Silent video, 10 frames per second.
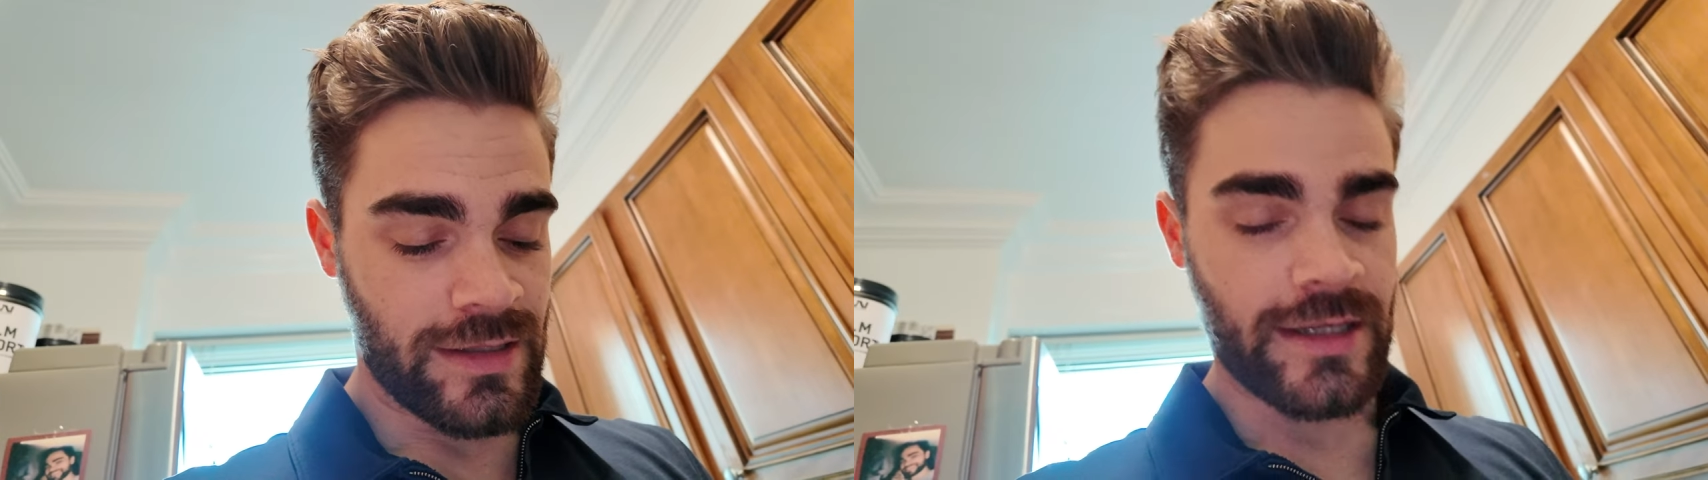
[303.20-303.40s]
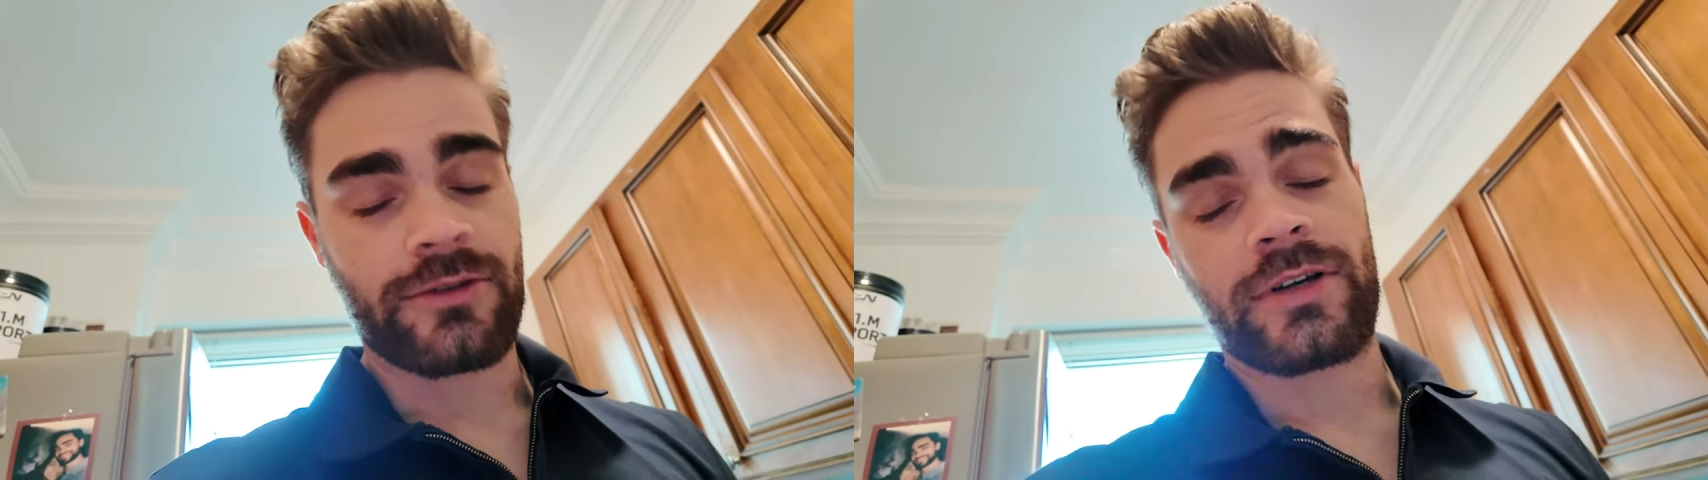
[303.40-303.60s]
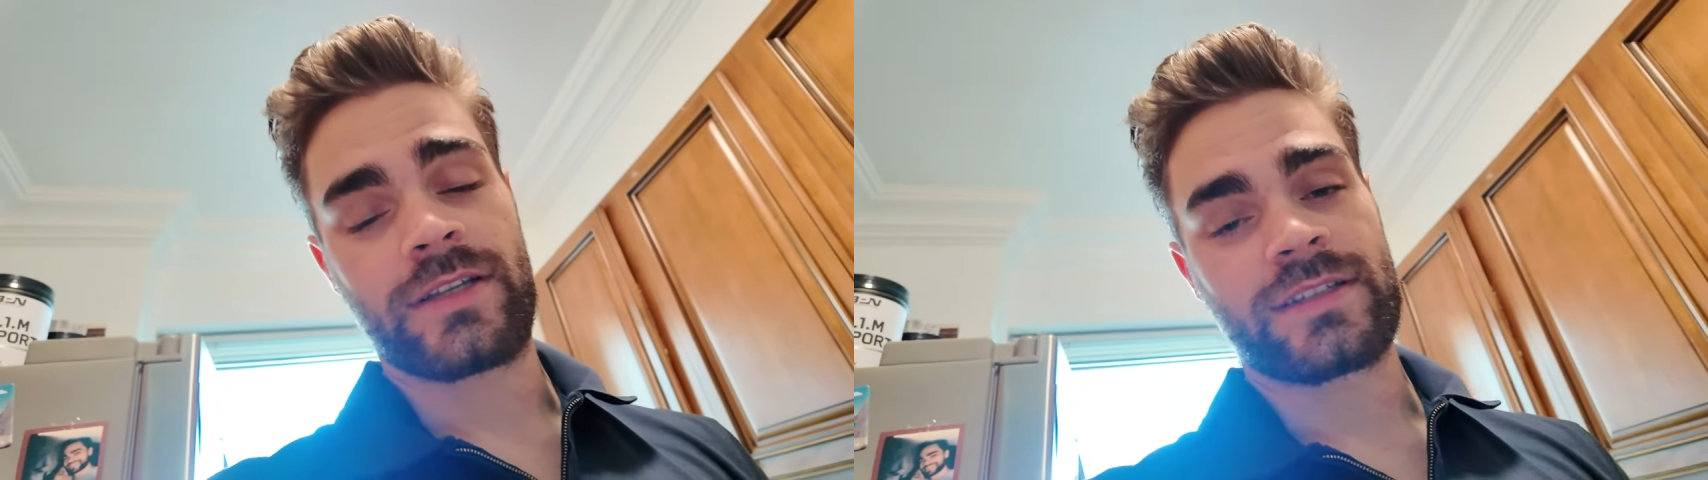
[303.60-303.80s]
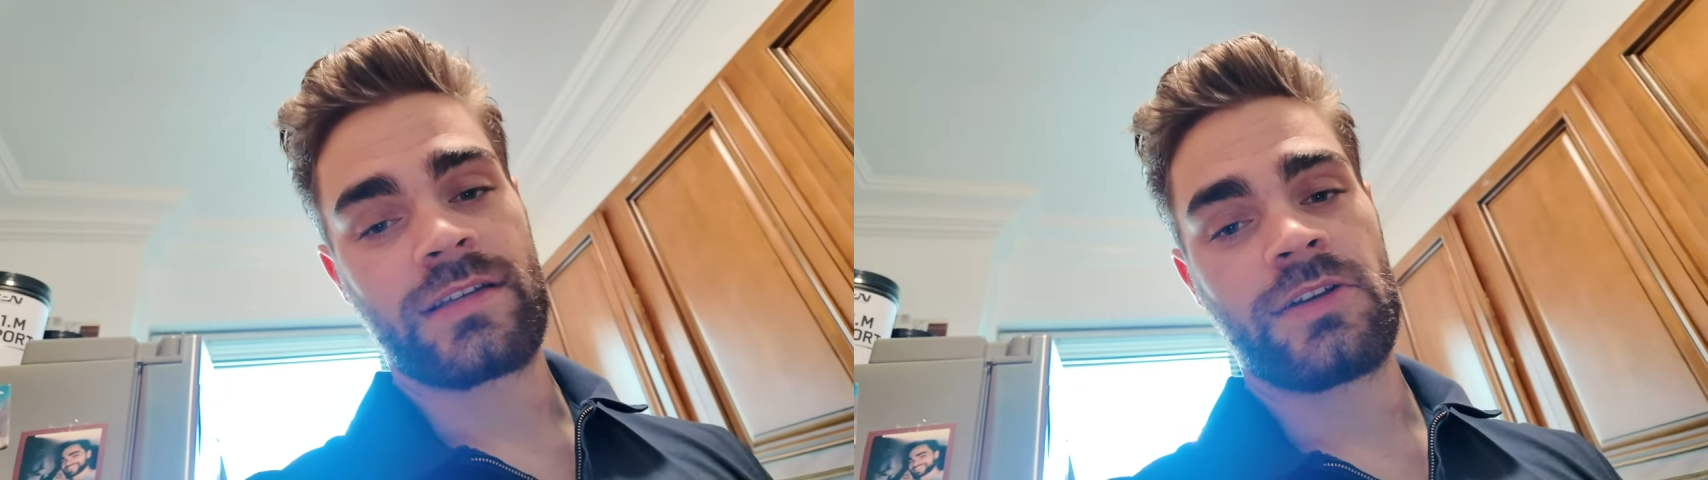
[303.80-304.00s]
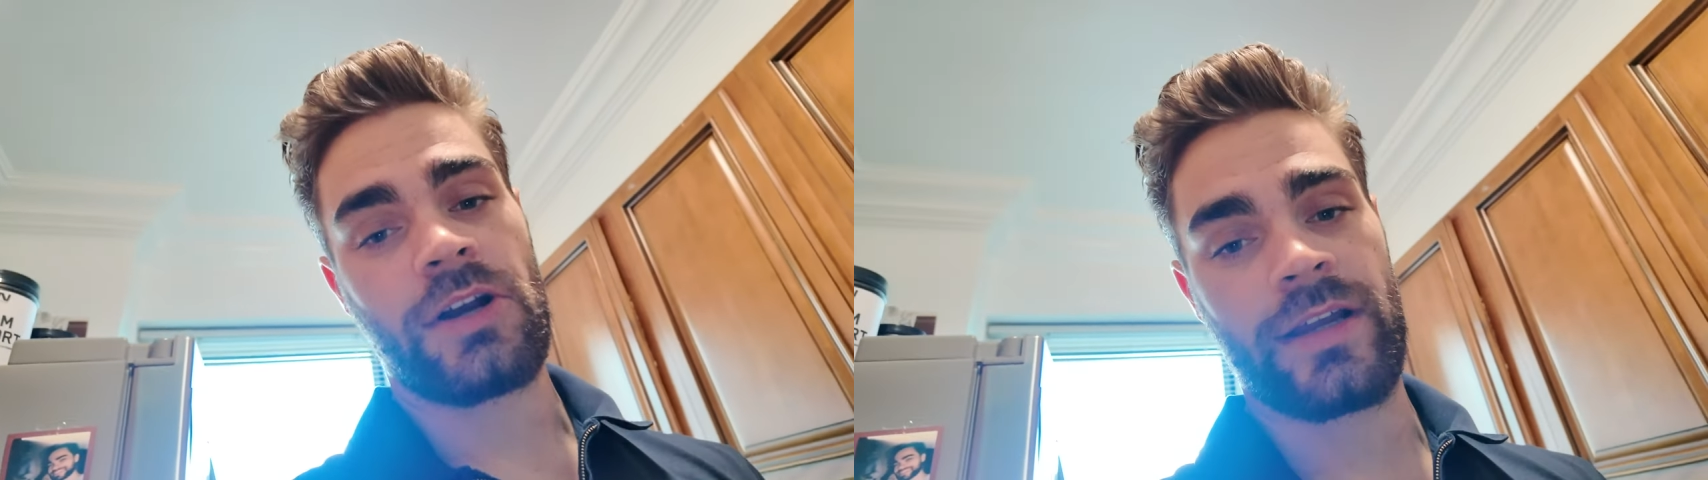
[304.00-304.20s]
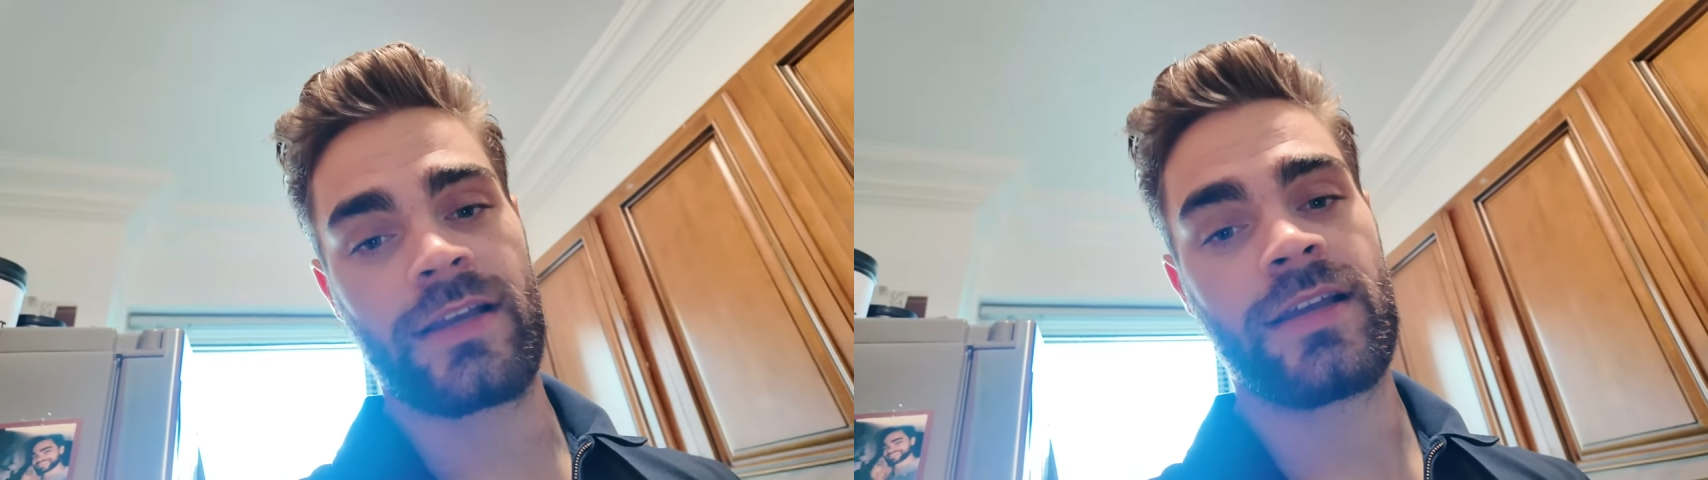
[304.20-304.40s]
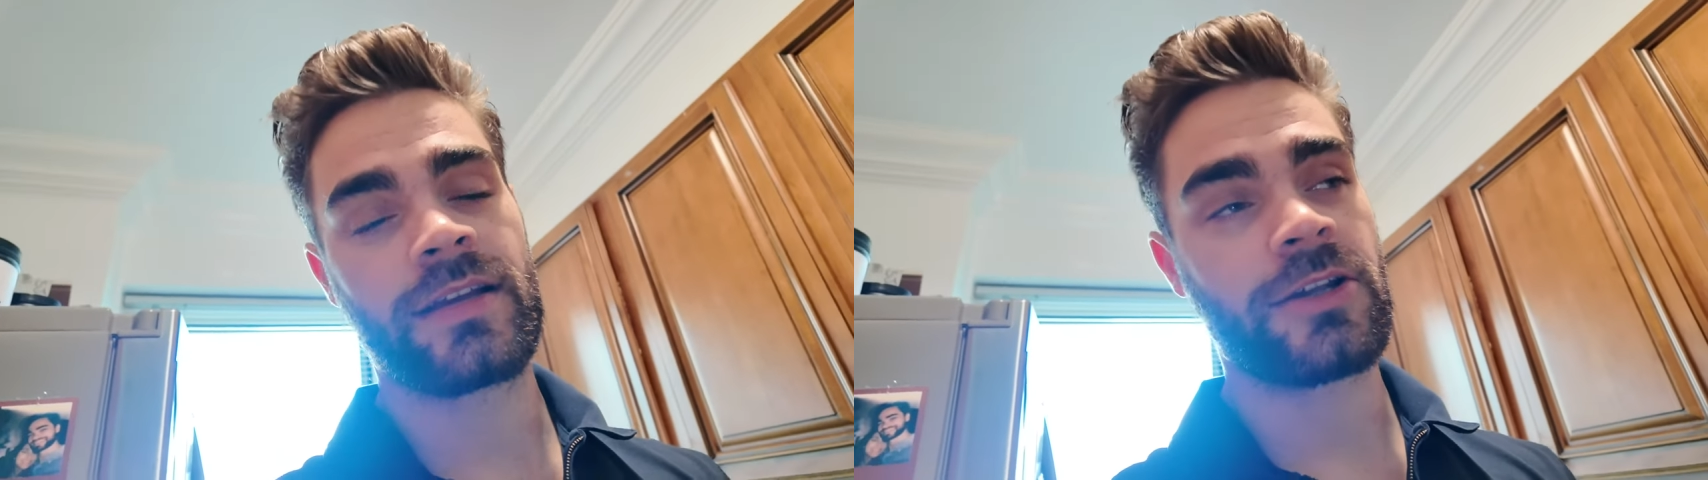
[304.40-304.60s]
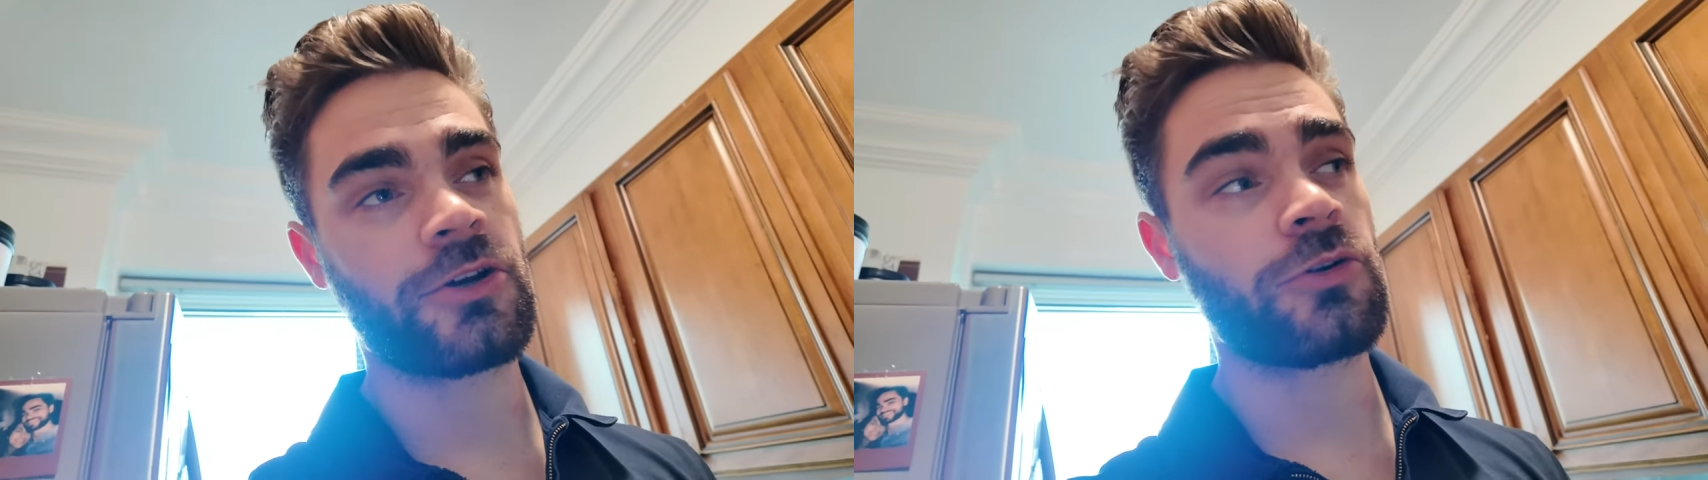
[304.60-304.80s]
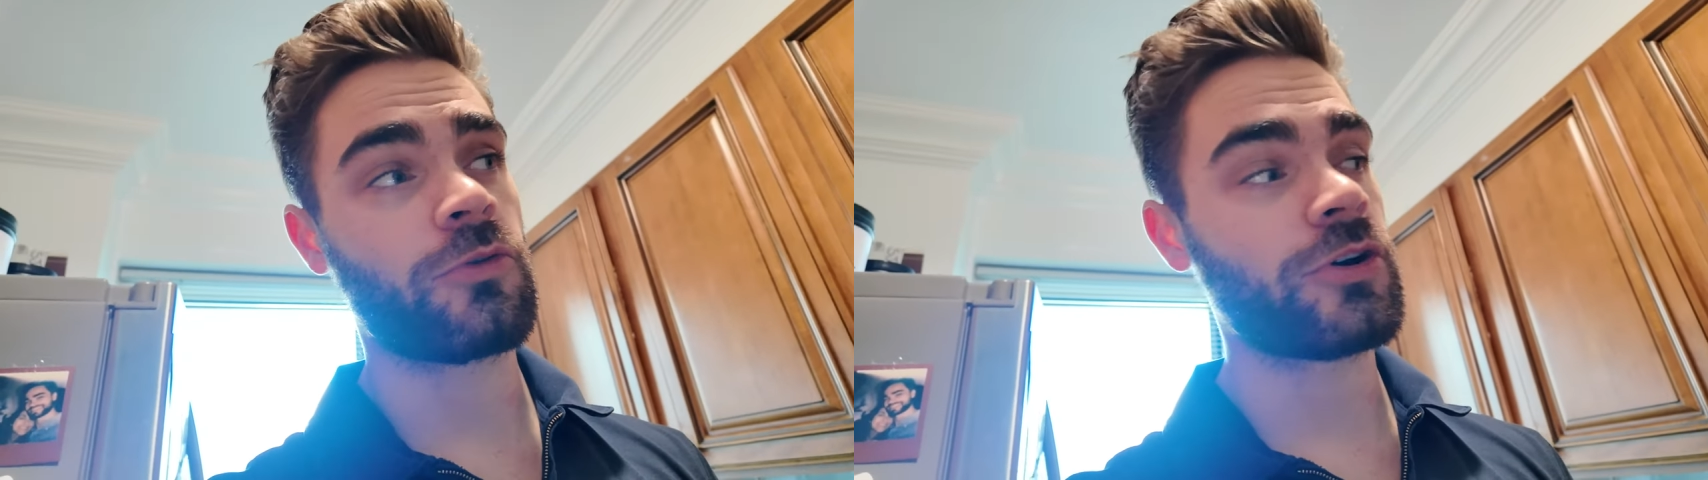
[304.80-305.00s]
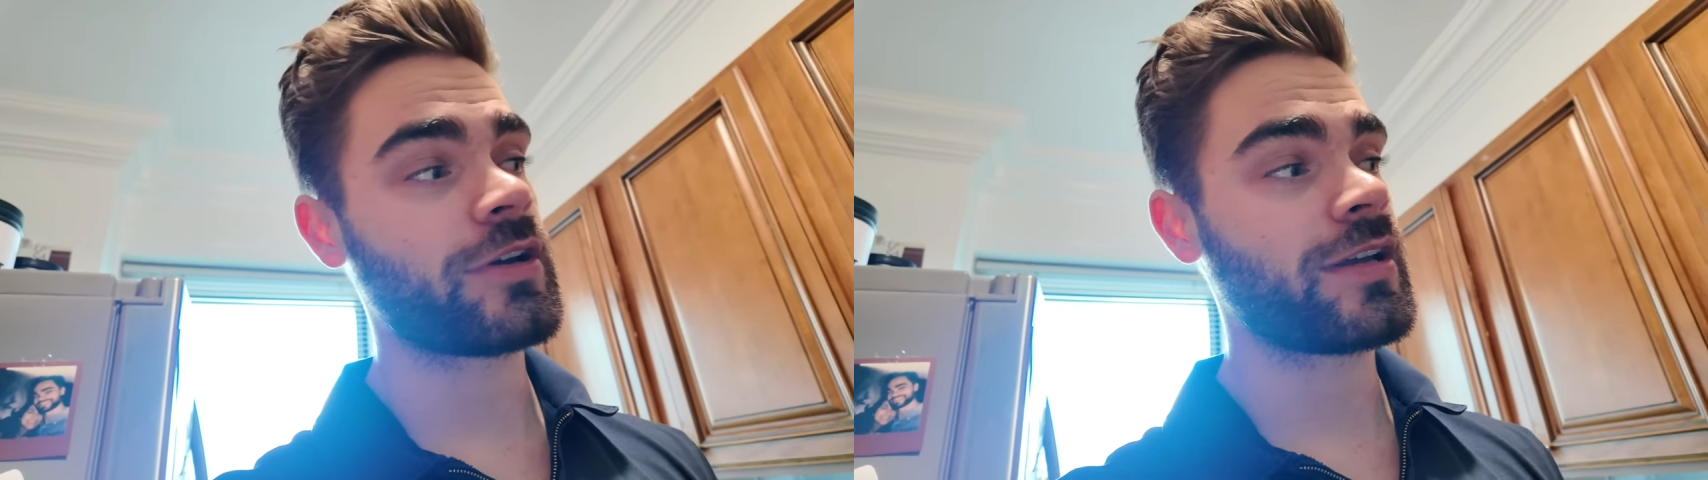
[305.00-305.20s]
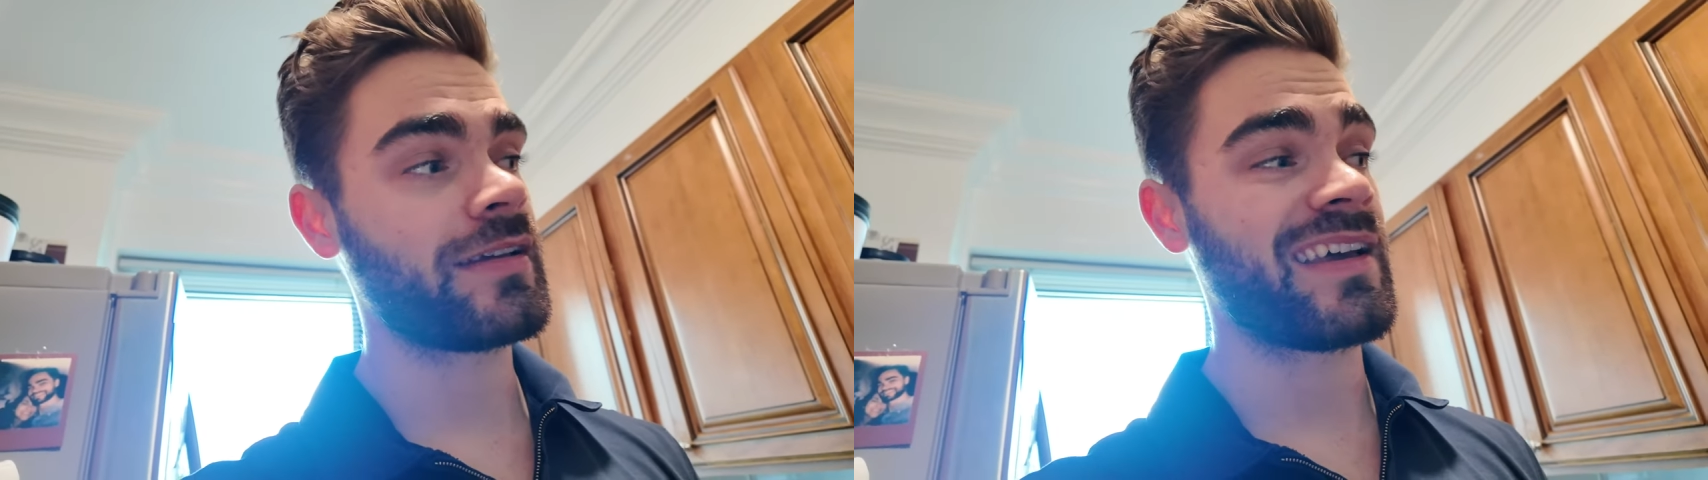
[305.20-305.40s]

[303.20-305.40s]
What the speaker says: Anyways, all right, gonna go to work,